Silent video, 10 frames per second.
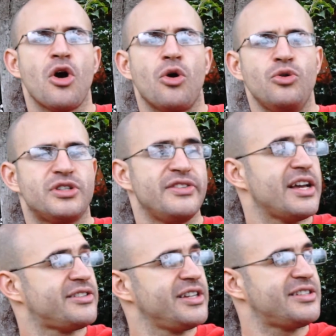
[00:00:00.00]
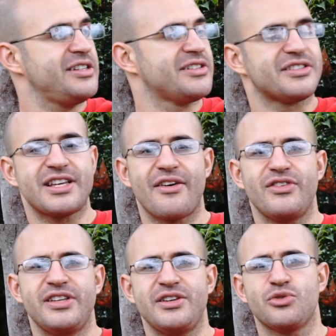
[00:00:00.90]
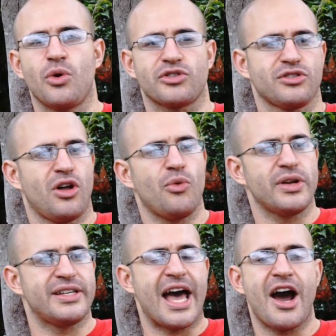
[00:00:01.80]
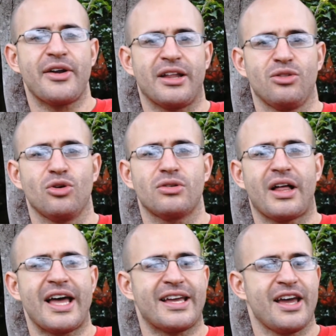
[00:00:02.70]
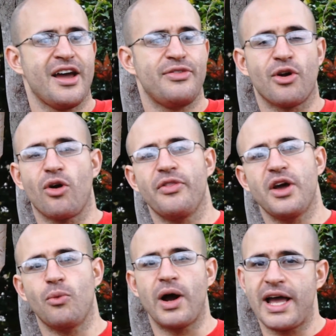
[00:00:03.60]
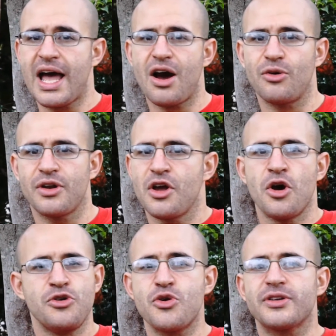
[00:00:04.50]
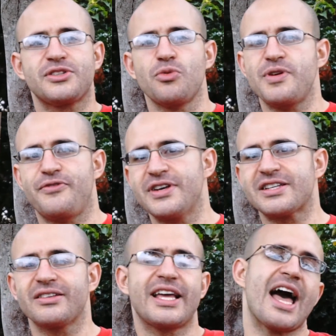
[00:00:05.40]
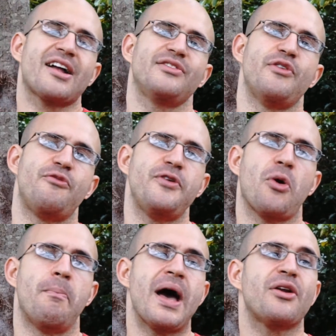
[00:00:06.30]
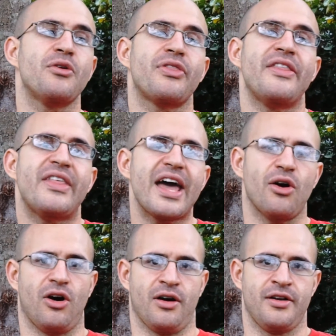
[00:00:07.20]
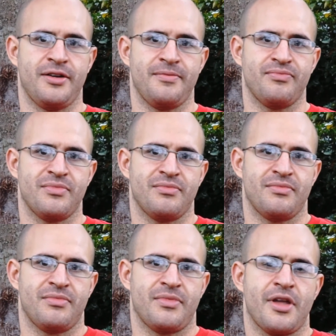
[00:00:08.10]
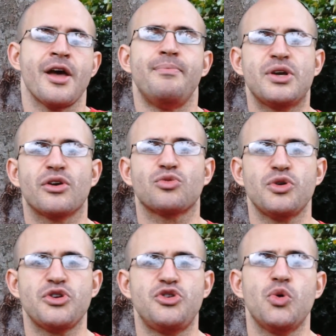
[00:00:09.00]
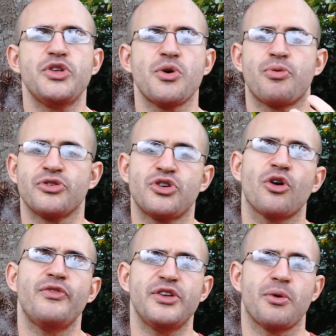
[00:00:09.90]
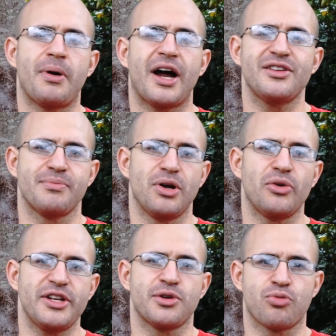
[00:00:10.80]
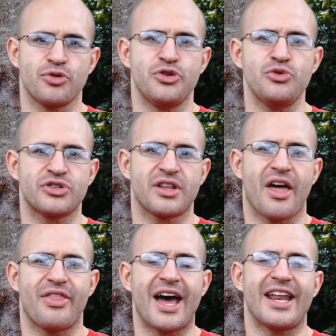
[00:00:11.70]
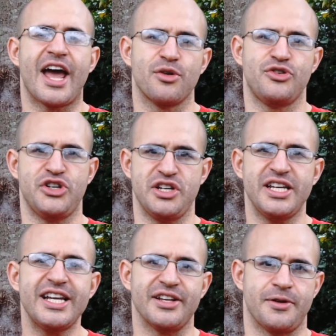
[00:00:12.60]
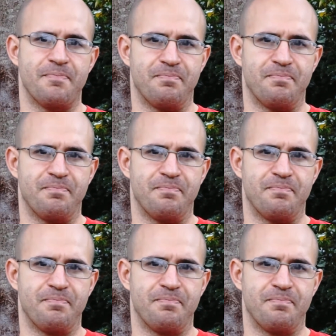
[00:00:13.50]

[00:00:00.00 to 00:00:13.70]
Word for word: who's in their 60s and 70s who are slowing down and look like they're on their way out, you could still be physically active and feel better than they are. Because what you're doing, you're preserving your body's ability to produce that energy needed.